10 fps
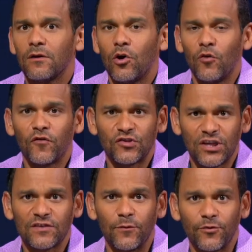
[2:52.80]
0 for
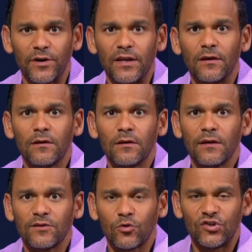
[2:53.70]
6 from 3,
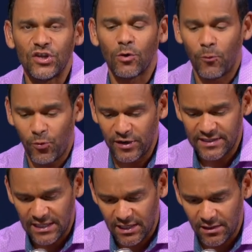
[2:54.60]
and scored 0
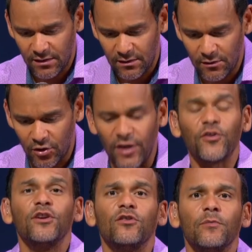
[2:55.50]
points in,
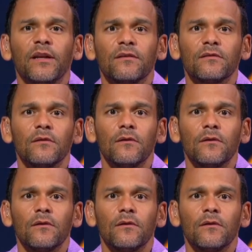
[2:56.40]
32 minutes.